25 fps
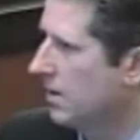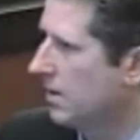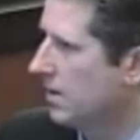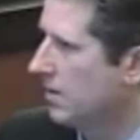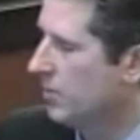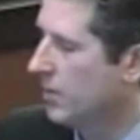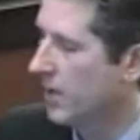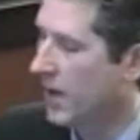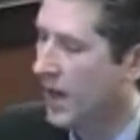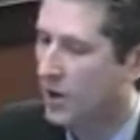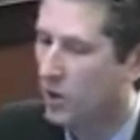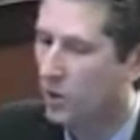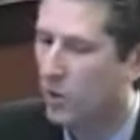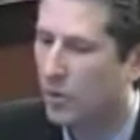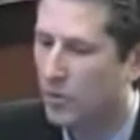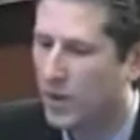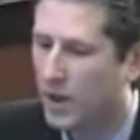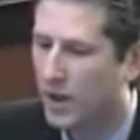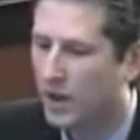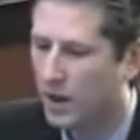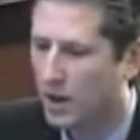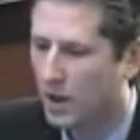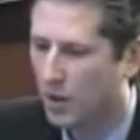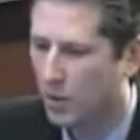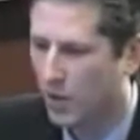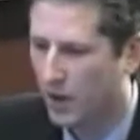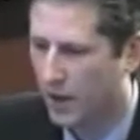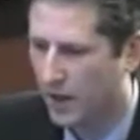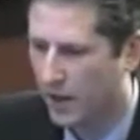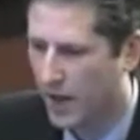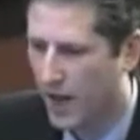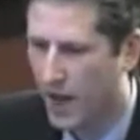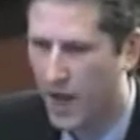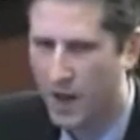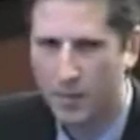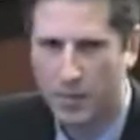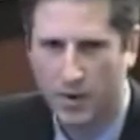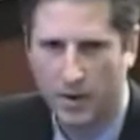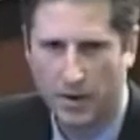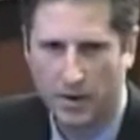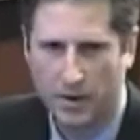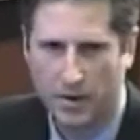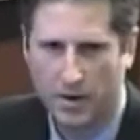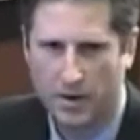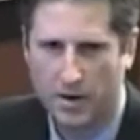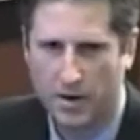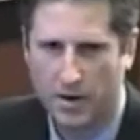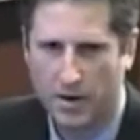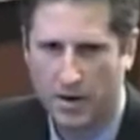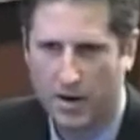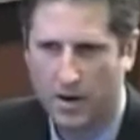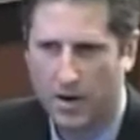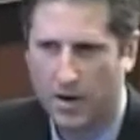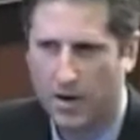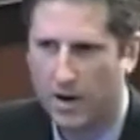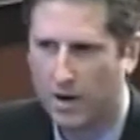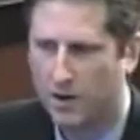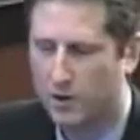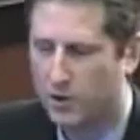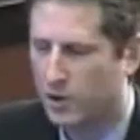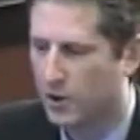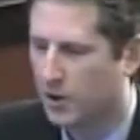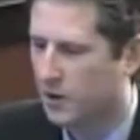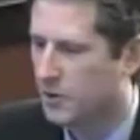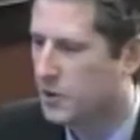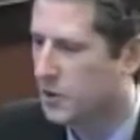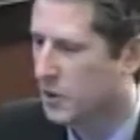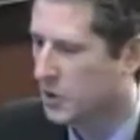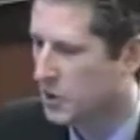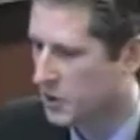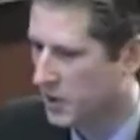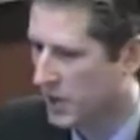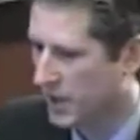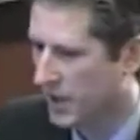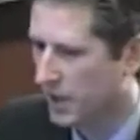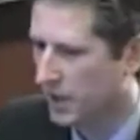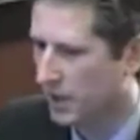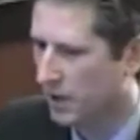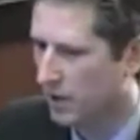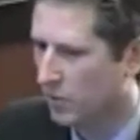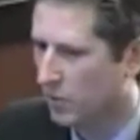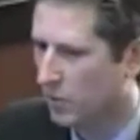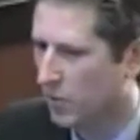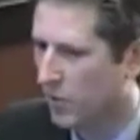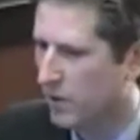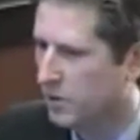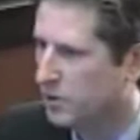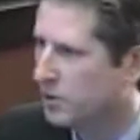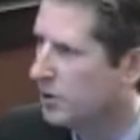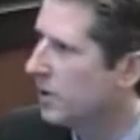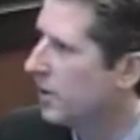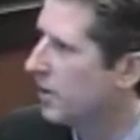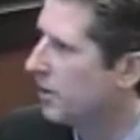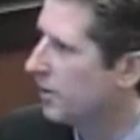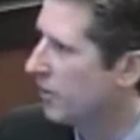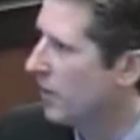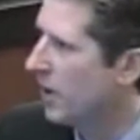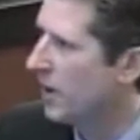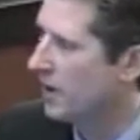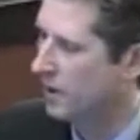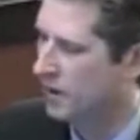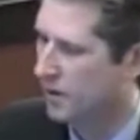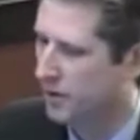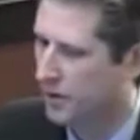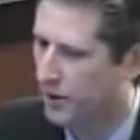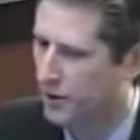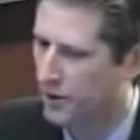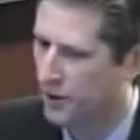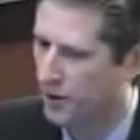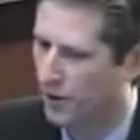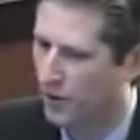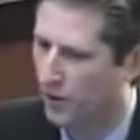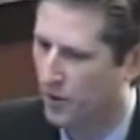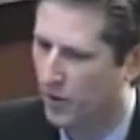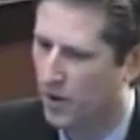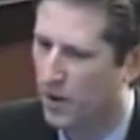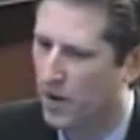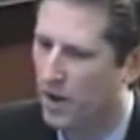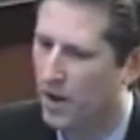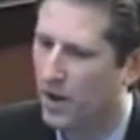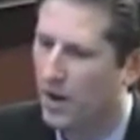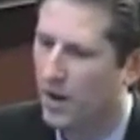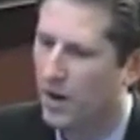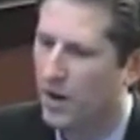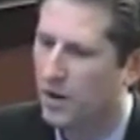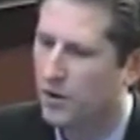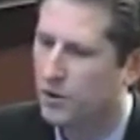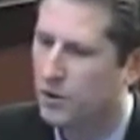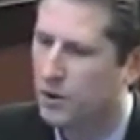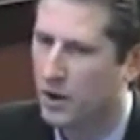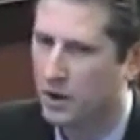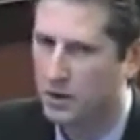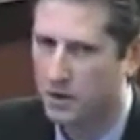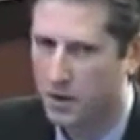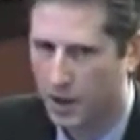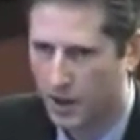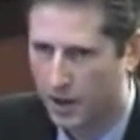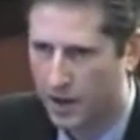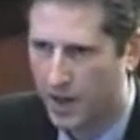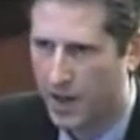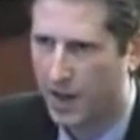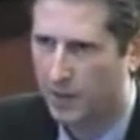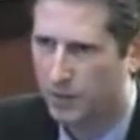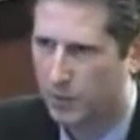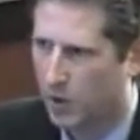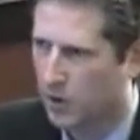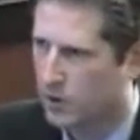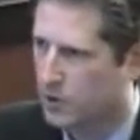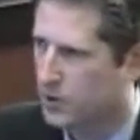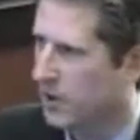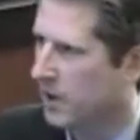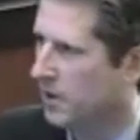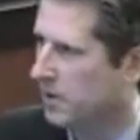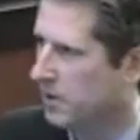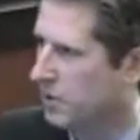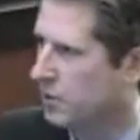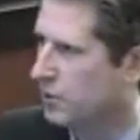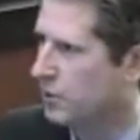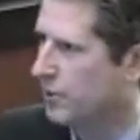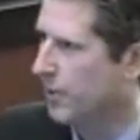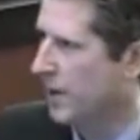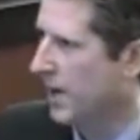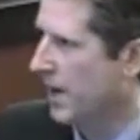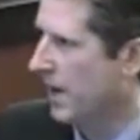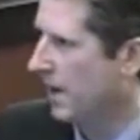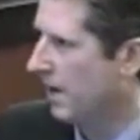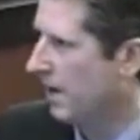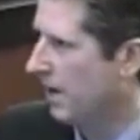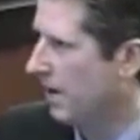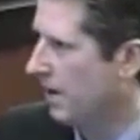But I knew immediately what had happened, and she had succeeded in what she had threatened to do. She had kidnapped our son to Japan.